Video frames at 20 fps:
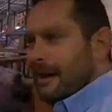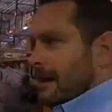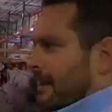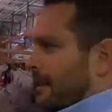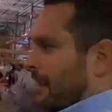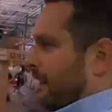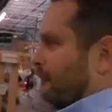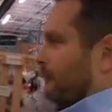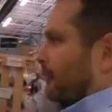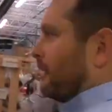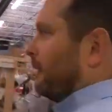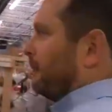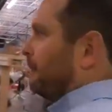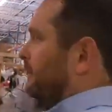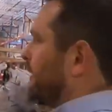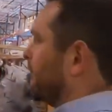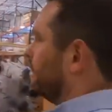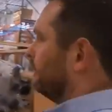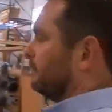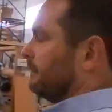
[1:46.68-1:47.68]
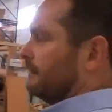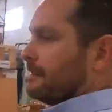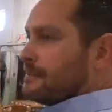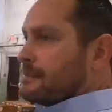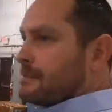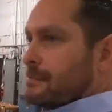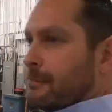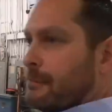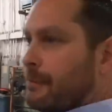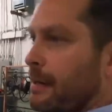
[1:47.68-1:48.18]
and we'll come in here, and this
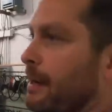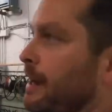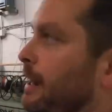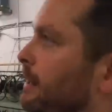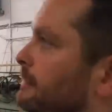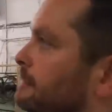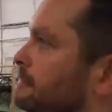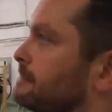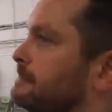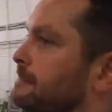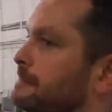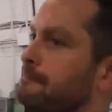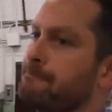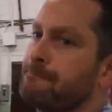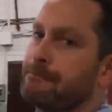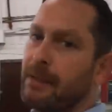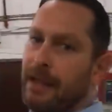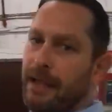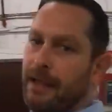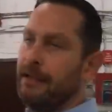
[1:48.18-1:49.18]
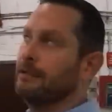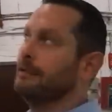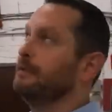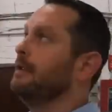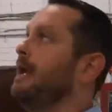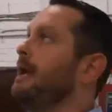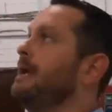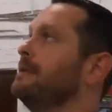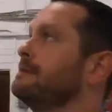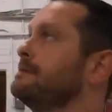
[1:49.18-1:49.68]
is the warehouse. And
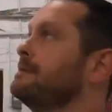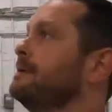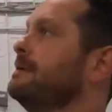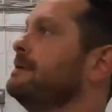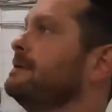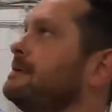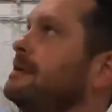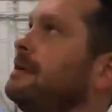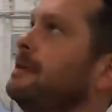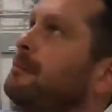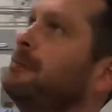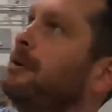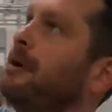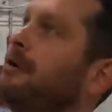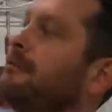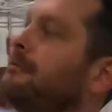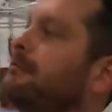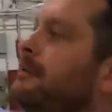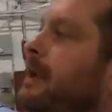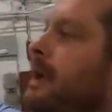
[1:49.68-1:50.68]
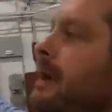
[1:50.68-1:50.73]
as you can see above, we